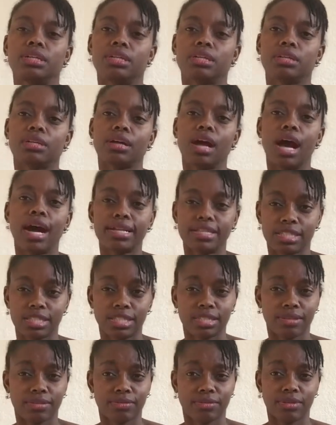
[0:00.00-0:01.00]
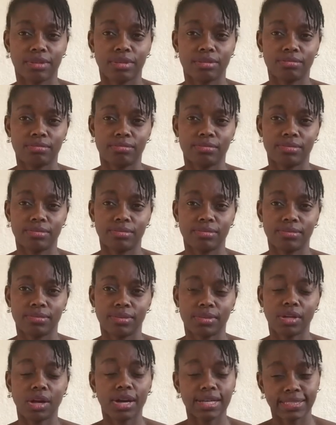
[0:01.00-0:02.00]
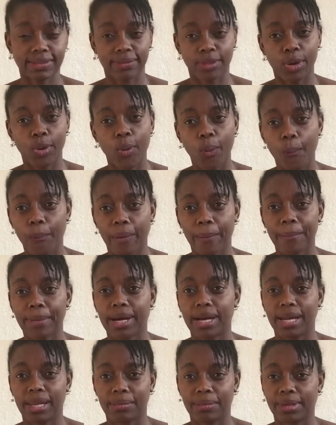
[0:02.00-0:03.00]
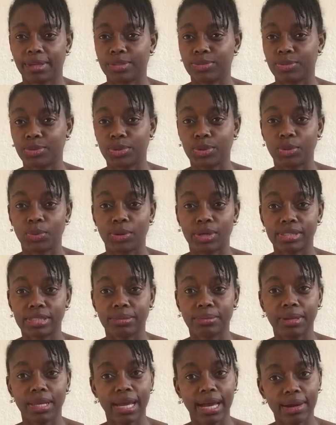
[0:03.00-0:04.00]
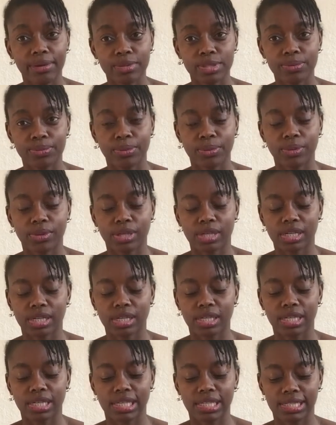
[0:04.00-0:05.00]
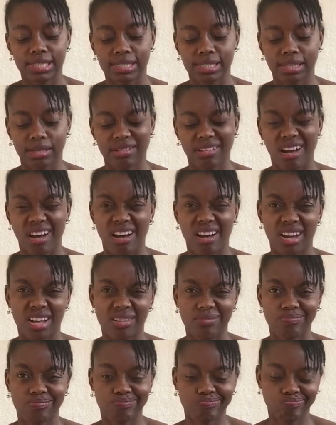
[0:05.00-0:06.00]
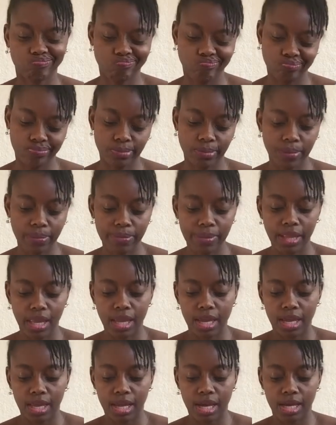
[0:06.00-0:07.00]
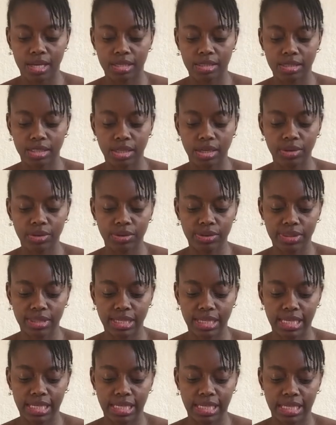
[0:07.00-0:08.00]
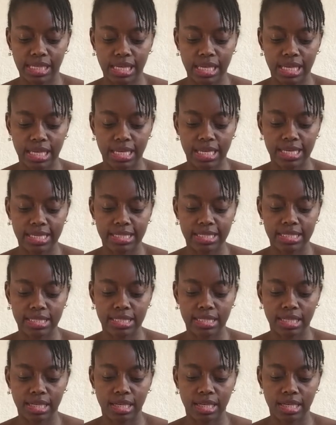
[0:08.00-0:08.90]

conscious of the cost of the home we're buying because we don't want to be house poor, it's a con. The other thing is